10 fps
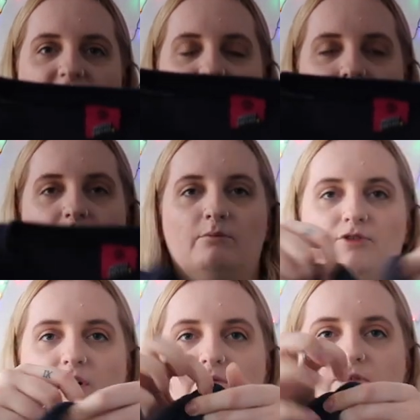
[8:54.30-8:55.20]
This is from
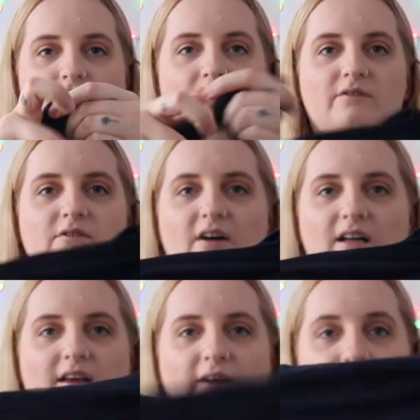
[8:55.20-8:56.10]
Truffle Shuffle.
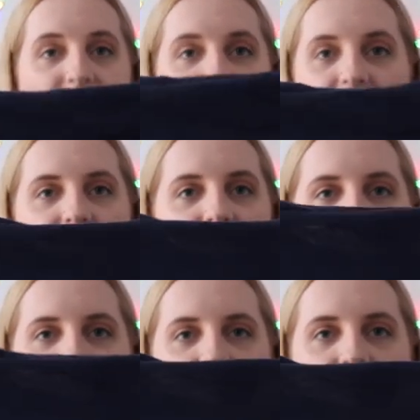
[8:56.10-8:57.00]
I absolutely love
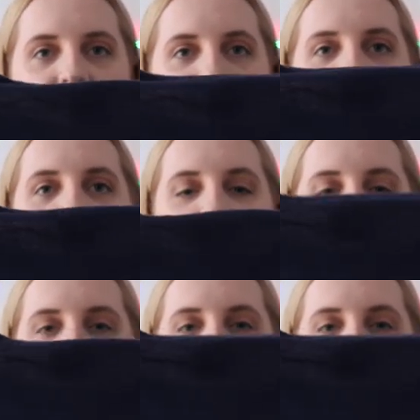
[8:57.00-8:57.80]
their stuff, and it